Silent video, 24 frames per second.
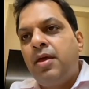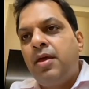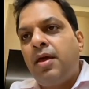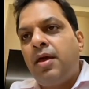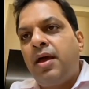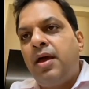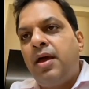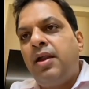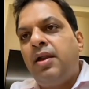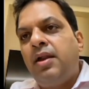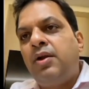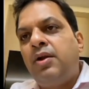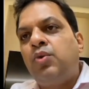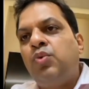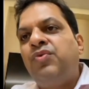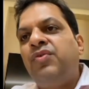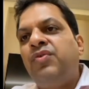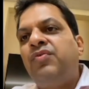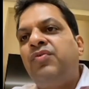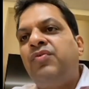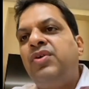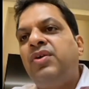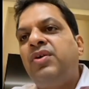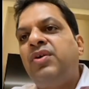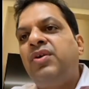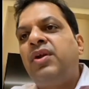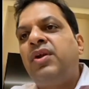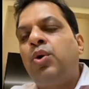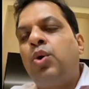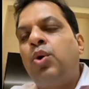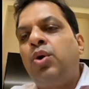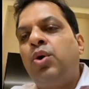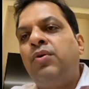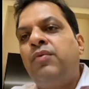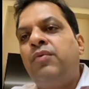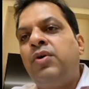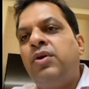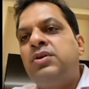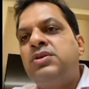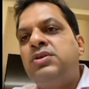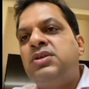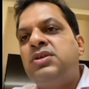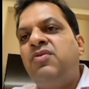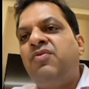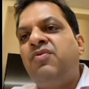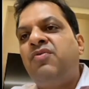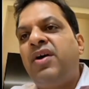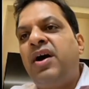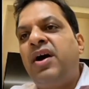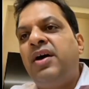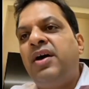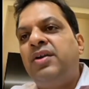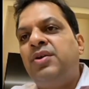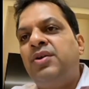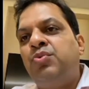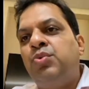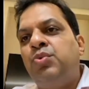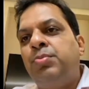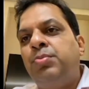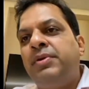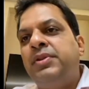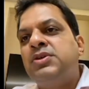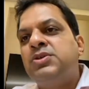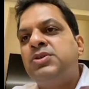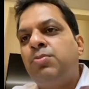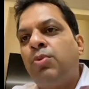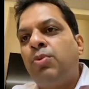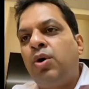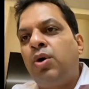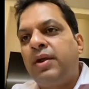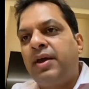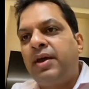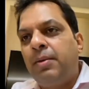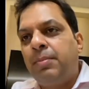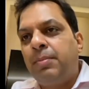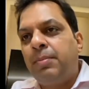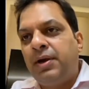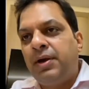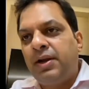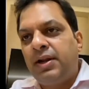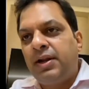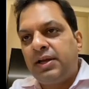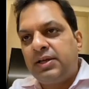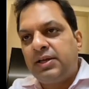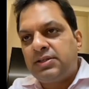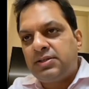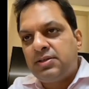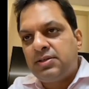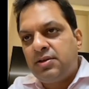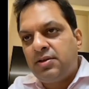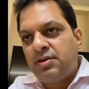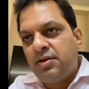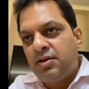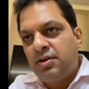And 251 onwards till 500 would be the small cap index.